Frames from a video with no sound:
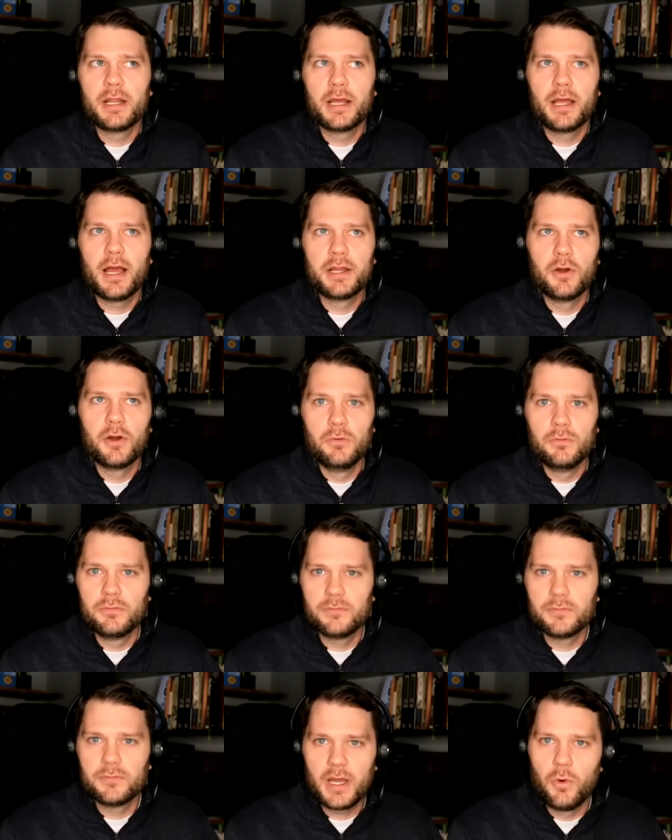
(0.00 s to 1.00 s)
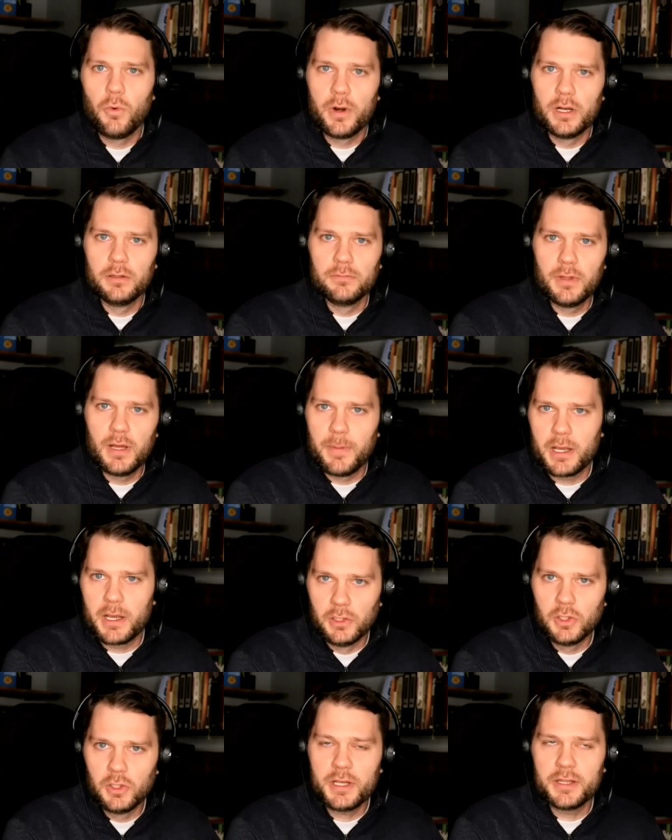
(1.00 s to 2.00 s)
I, I don't I don't want to. I'm not
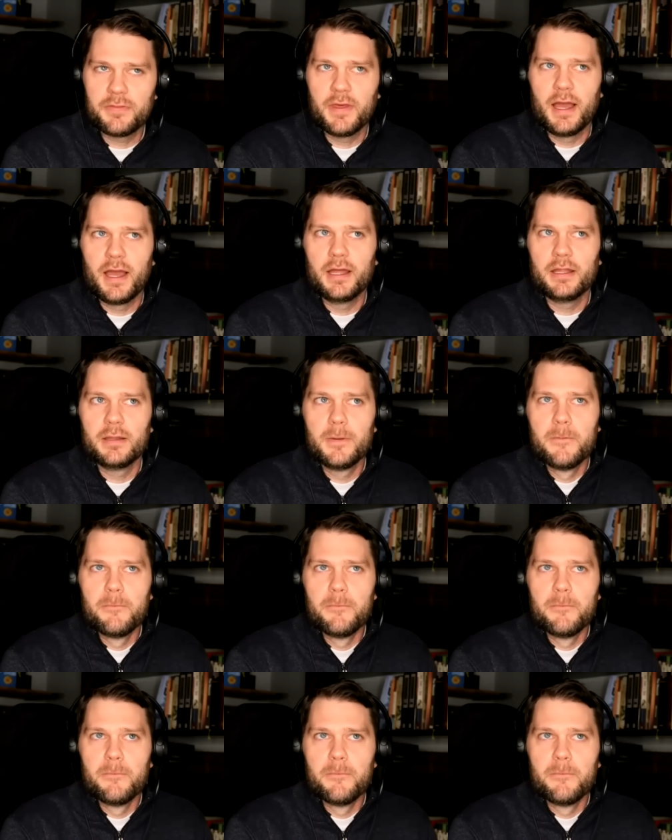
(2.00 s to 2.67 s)
going to look at that.